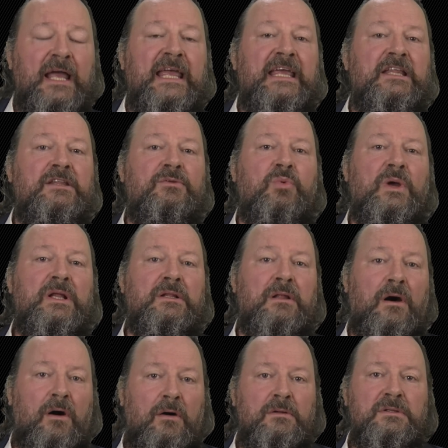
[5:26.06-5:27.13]
it will
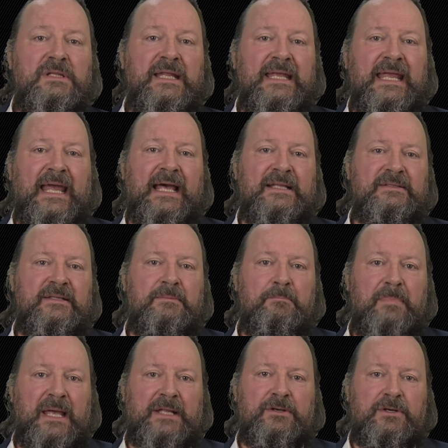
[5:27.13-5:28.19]
only get
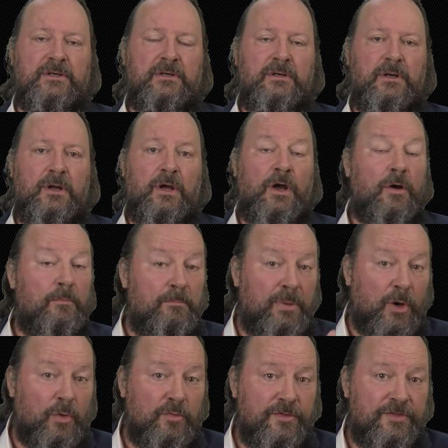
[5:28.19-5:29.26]
better,
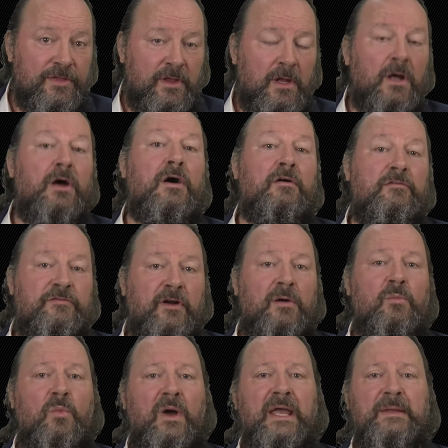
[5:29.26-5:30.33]
both
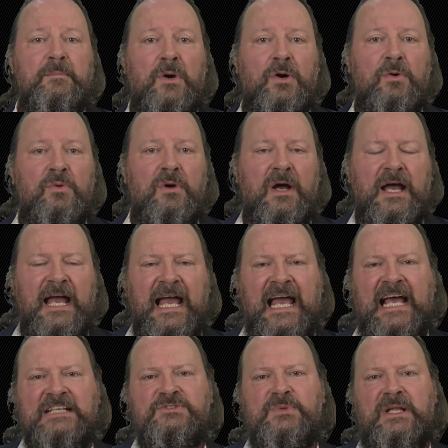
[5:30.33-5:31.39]
from Waymo
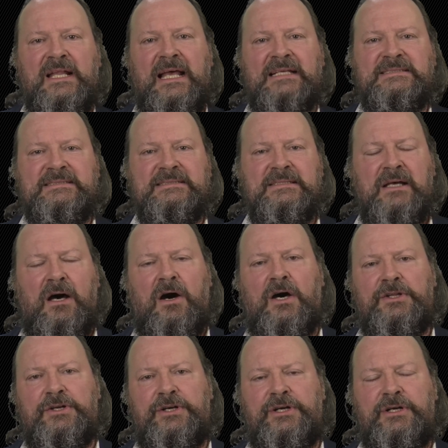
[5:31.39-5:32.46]
as well as
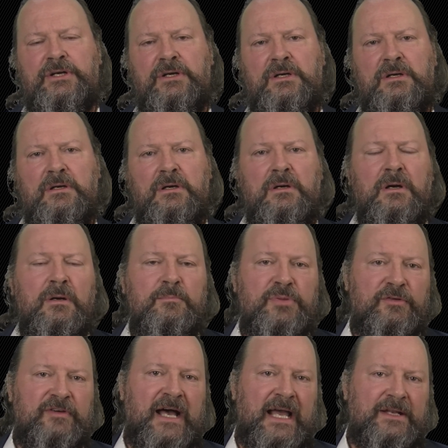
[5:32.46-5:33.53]
other
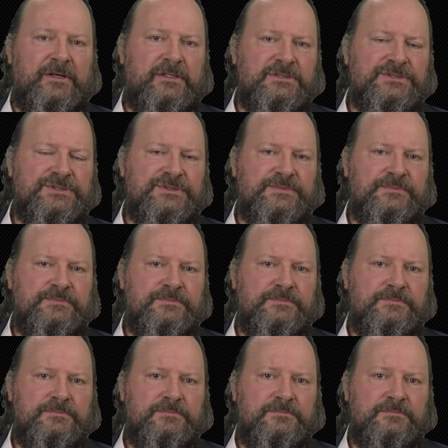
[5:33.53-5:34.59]
providers.
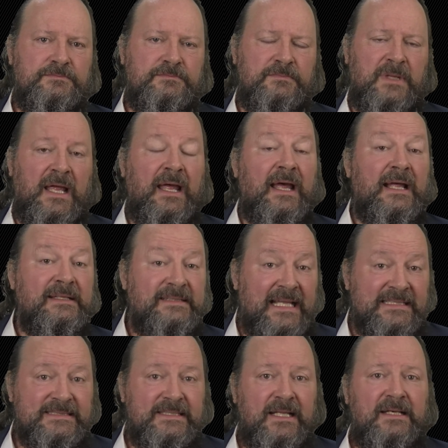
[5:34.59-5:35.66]

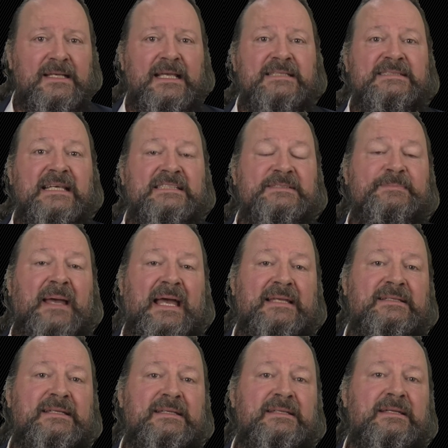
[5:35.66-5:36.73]
Tesla is
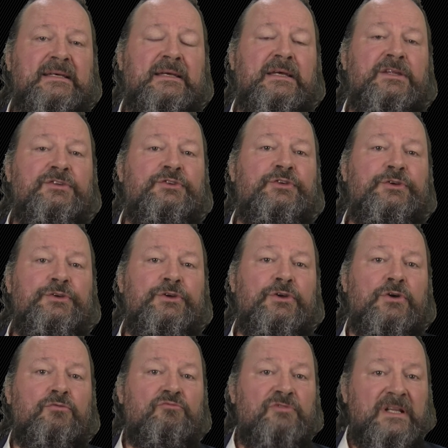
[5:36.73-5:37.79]
expected to
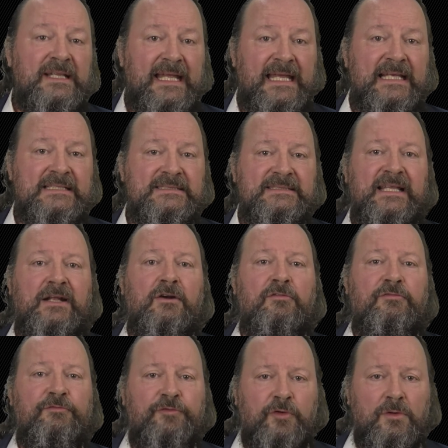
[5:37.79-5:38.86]
release their
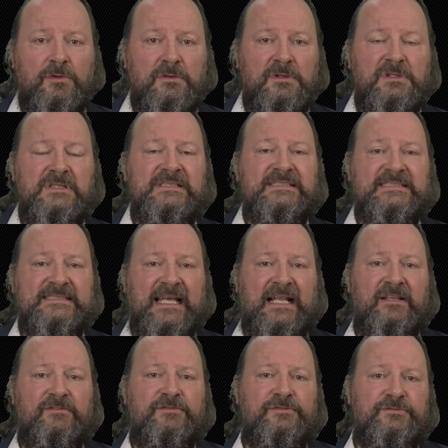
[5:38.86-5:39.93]
full
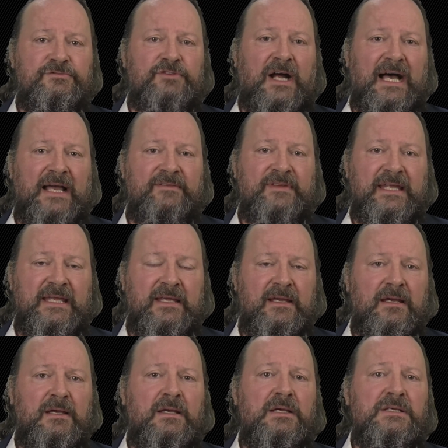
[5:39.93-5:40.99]
self-driving
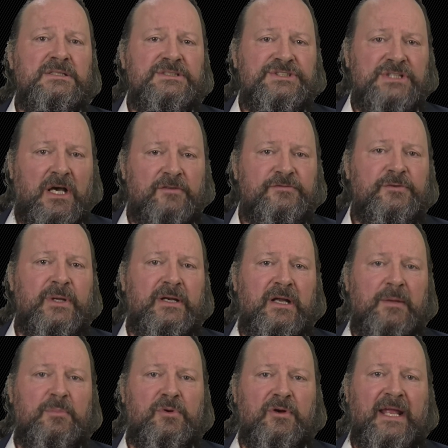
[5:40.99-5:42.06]
software
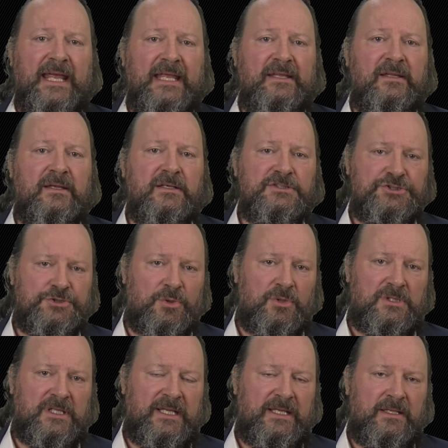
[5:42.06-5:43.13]
upgrade
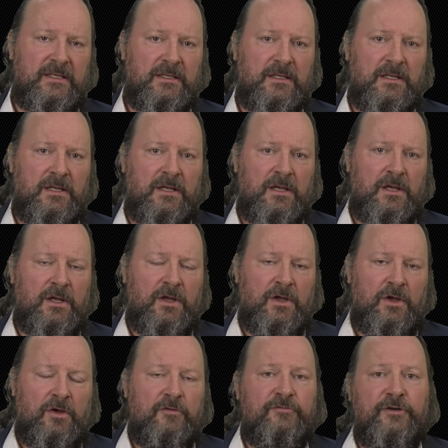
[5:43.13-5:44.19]
shortly.
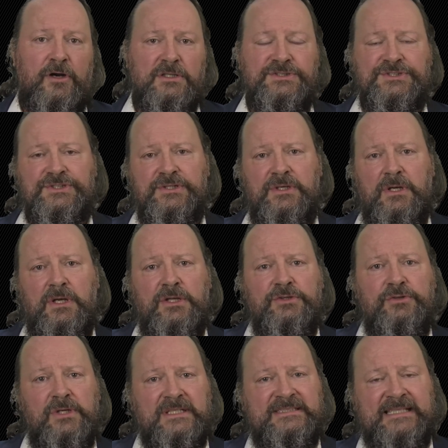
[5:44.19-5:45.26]
First,
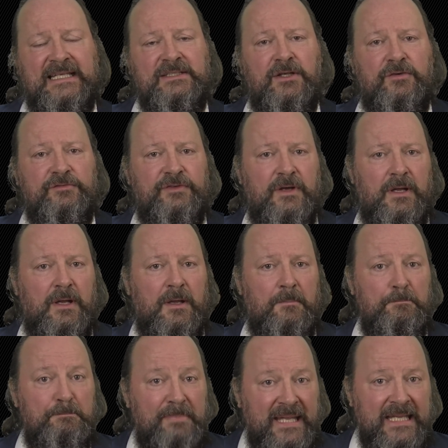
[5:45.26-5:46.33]
to a set of
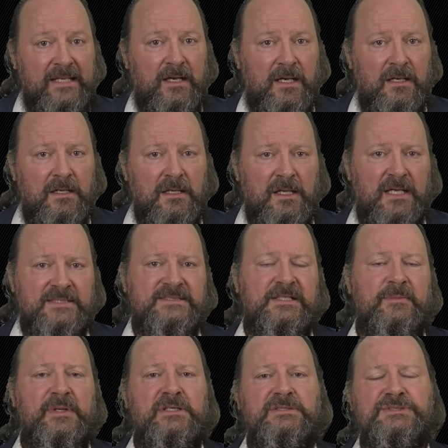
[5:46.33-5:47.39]
beta
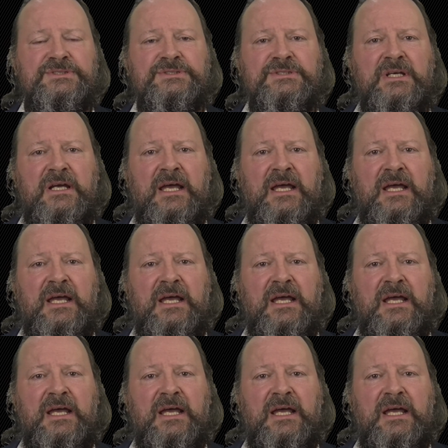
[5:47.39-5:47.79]
customers,